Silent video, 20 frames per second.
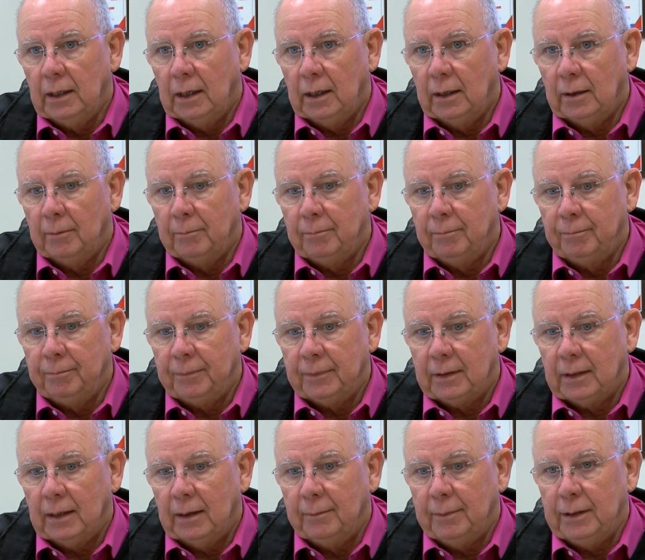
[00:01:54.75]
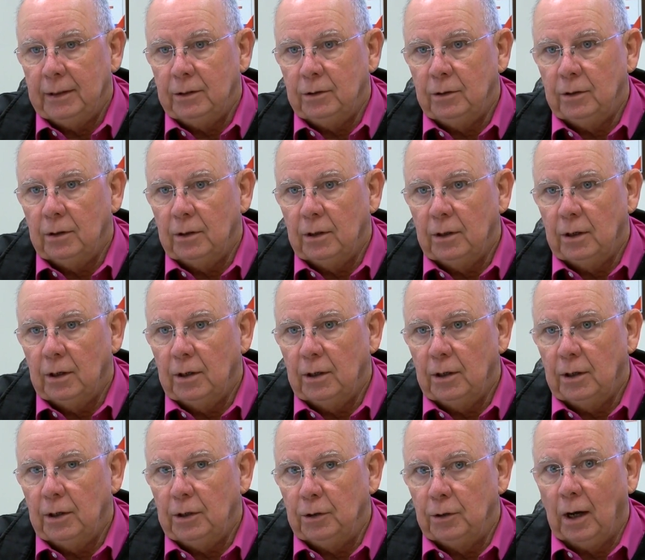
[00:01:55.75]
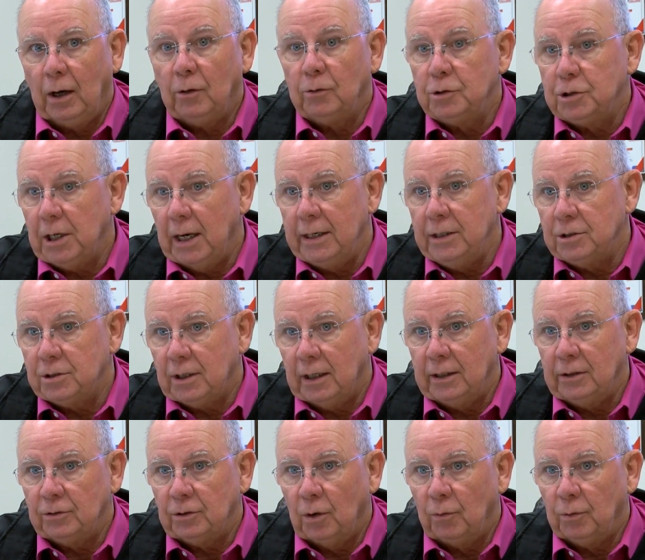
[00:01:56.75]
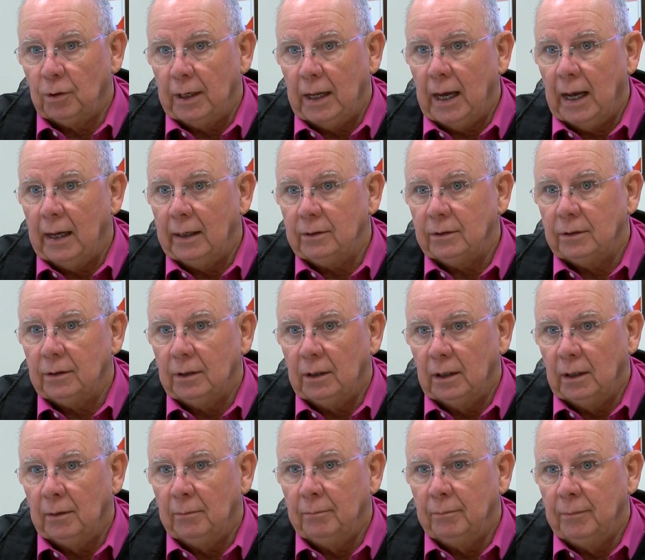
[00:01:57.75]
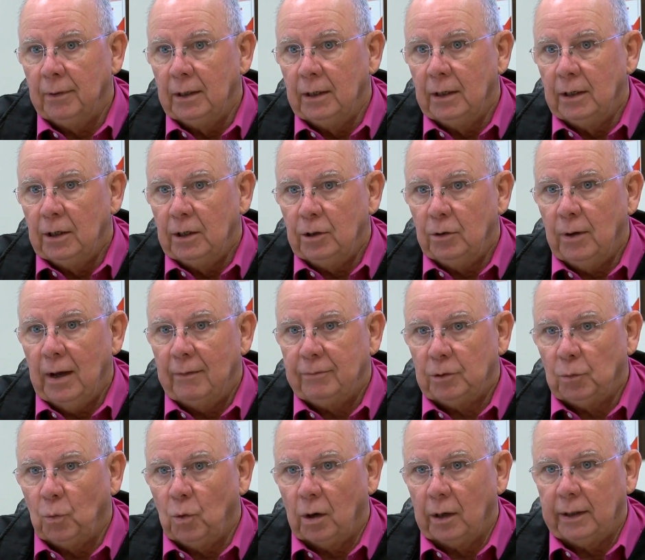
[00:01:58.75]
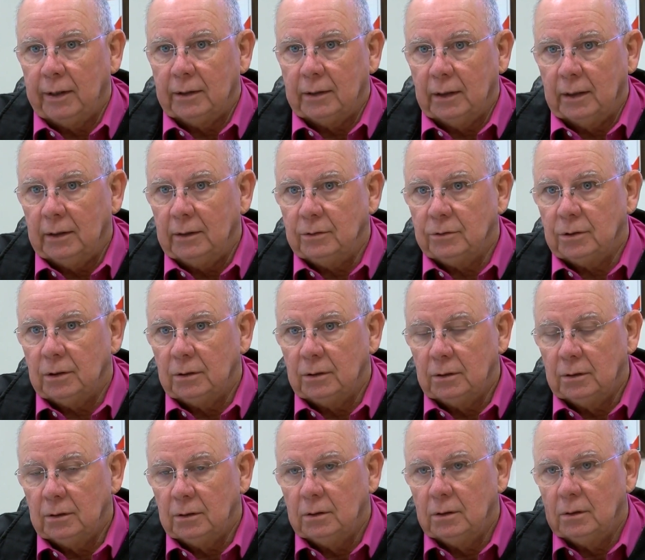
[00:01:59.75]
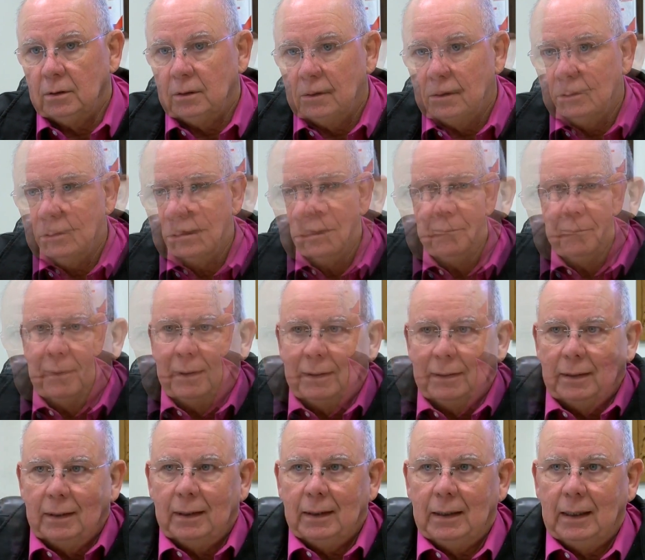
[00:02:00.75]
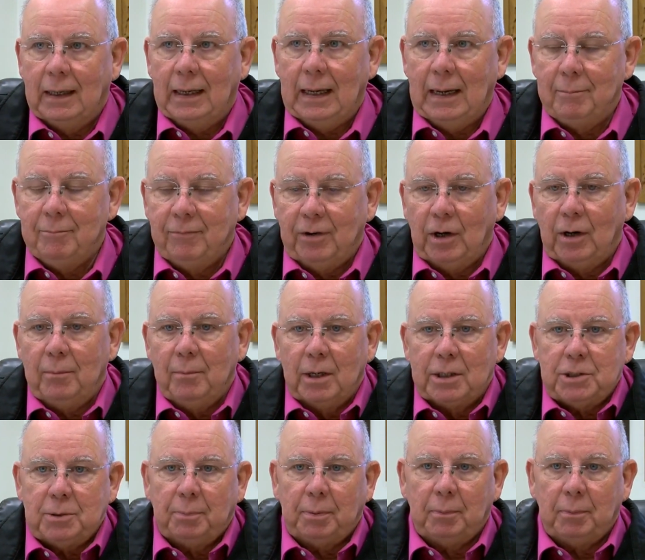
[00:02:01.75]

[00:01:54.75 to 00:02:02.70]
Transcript: Um, I mean, you're not going to change things overnight. Um, you have to work at things. Well, I'm a, I'm very much a